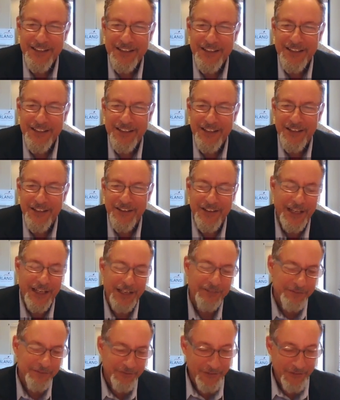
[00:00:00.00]
Okay.
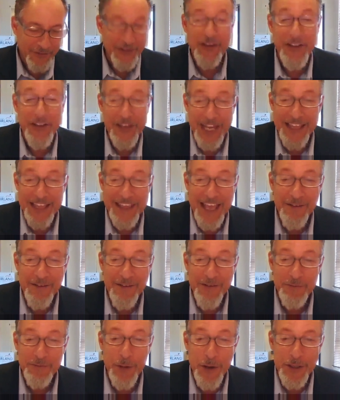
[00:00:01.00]
Oh, you got that
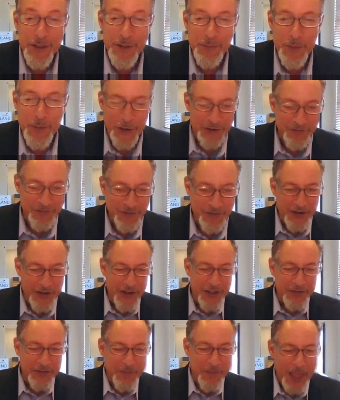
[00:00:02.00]
one. Bonus point. Very
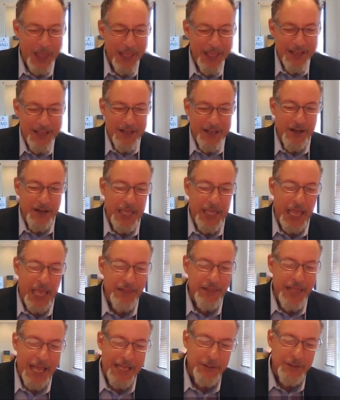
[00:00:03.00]
good. Okay,
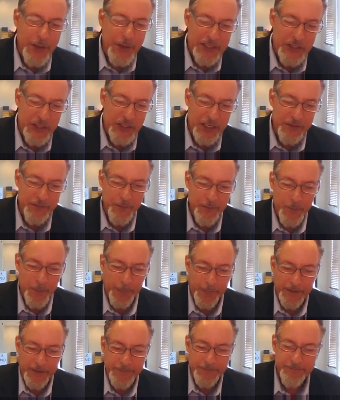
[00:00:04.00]
last question.
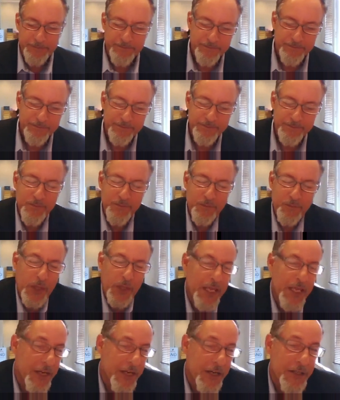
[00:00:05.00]

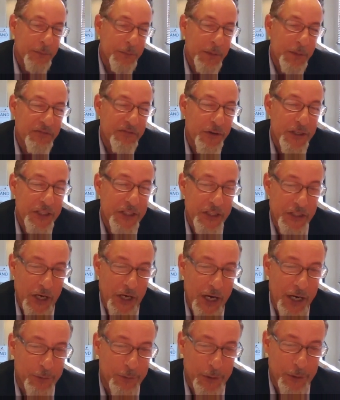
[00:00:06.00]
Years before Star
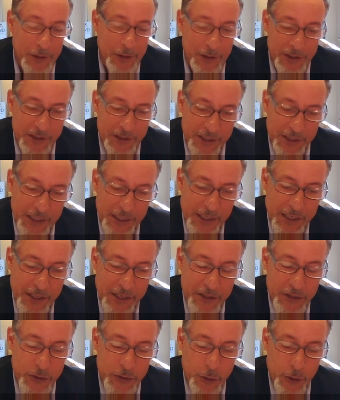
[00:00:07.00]
Wars,
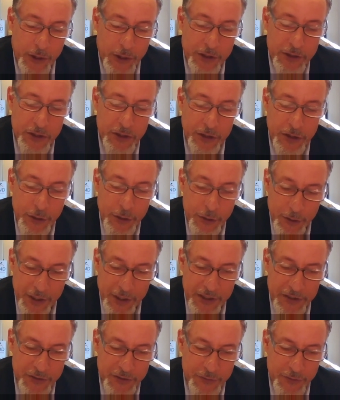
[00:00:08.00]
George
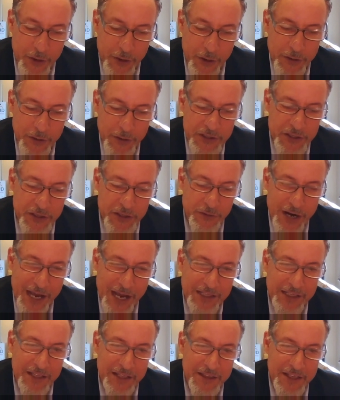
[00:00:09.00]
Lucas wrote and
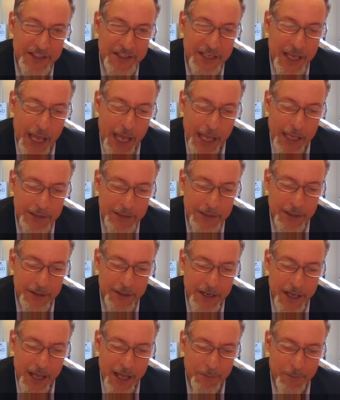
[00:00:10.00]
directed this
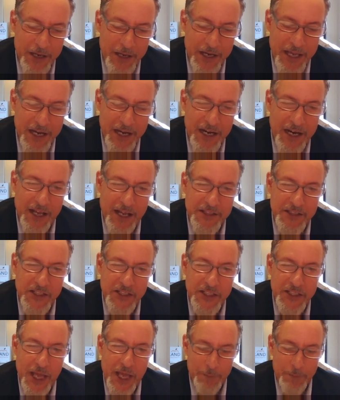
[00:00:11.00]
Oscar-nominated
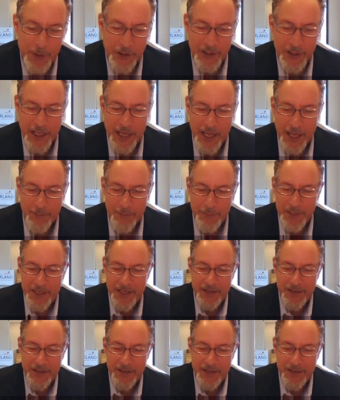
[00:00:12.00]
ensemble comedy.